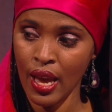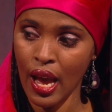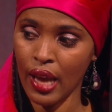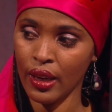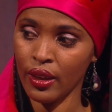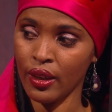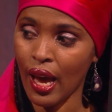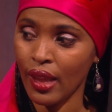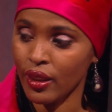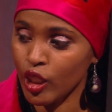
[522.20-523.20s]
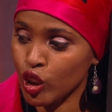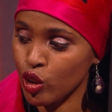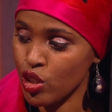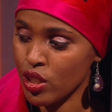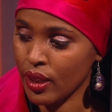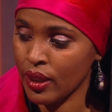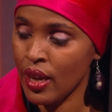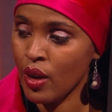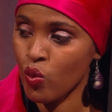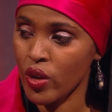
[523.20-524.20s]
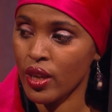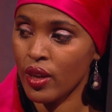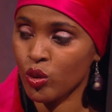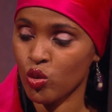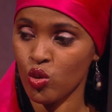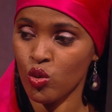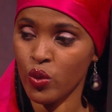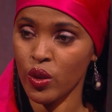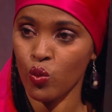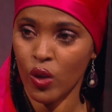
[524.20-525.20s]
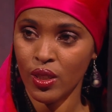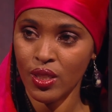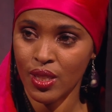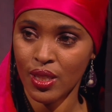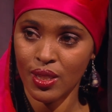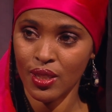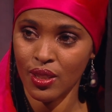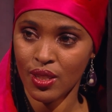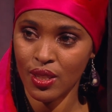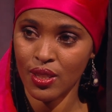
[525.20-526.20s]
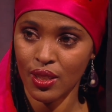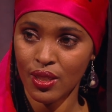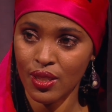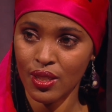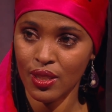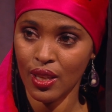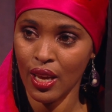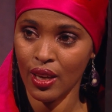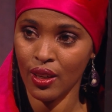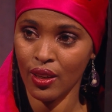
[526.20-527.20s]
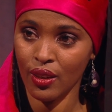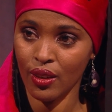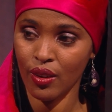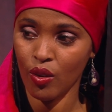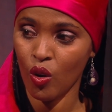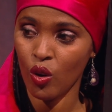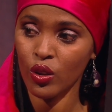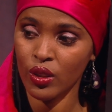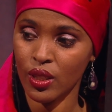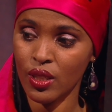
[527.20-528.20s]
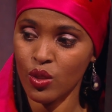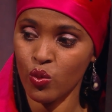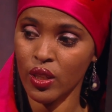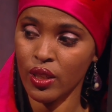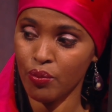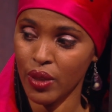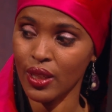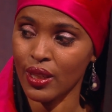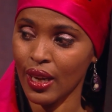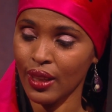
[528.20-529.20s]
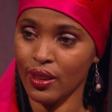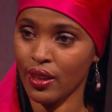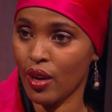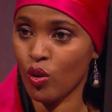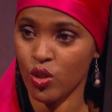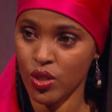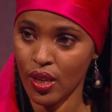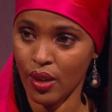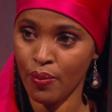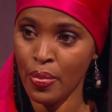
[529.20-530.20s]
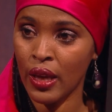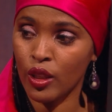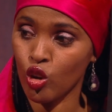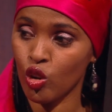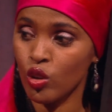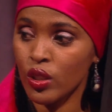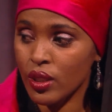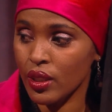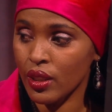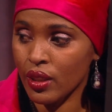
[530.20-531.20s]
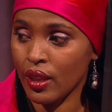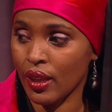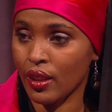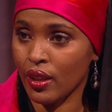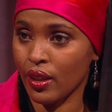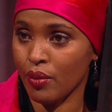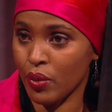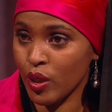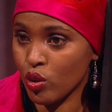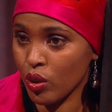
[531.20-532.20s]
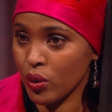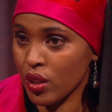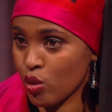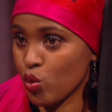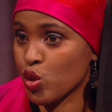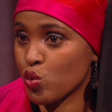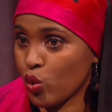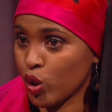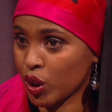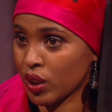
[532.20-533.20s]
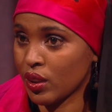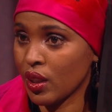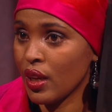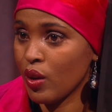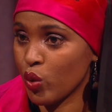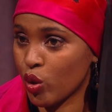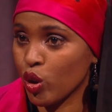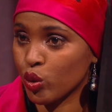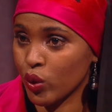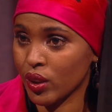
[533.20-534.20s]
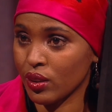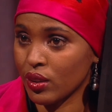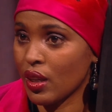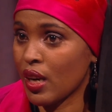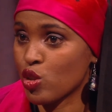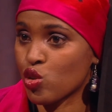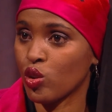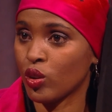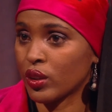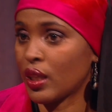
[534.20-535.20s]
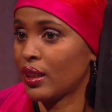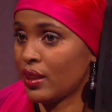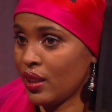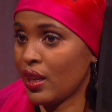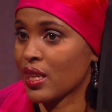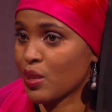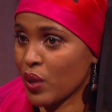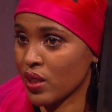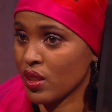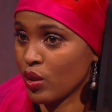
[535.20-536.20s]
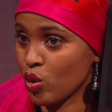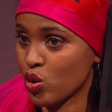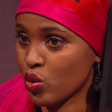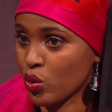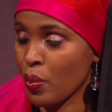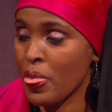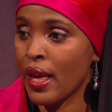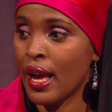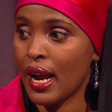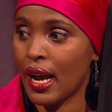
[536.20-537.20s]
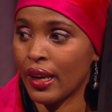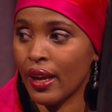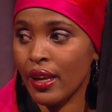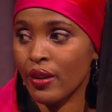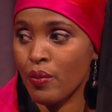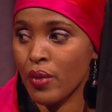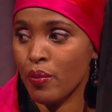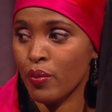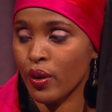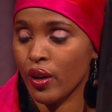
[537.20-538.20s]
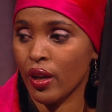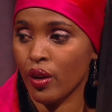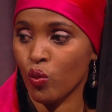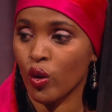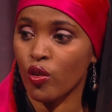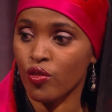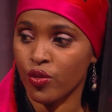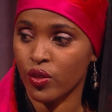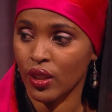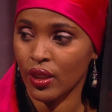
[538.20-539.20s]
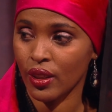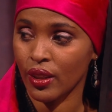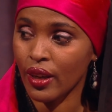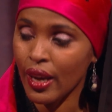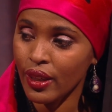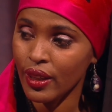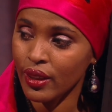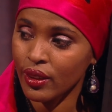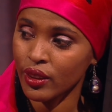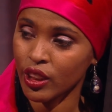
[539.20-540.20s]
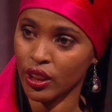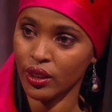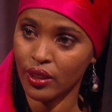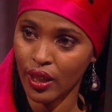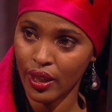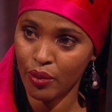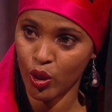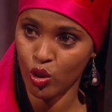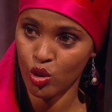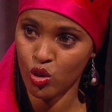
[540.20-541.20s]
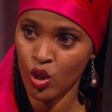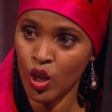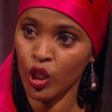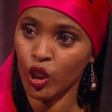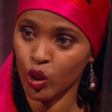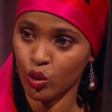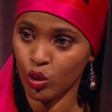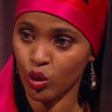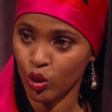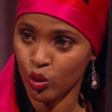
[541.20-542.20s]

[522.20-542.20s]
And the other issue is that we go through with one scissors, and all the things we being cut, they are all same. The only thing that been doing, it was washed with hot water and salt, and the next person goes through. And I remember one of the 9 girls, she died because she could not